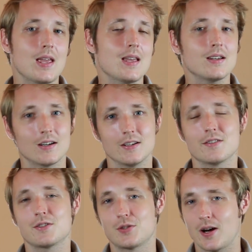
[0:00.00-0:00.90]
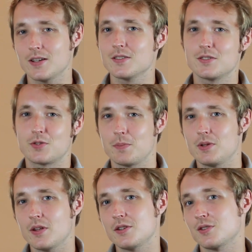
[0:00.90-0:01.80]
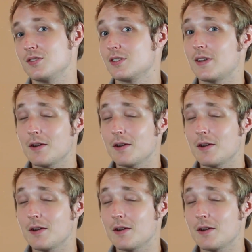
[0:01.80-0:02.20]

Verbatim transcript: in on the trials and tribulations of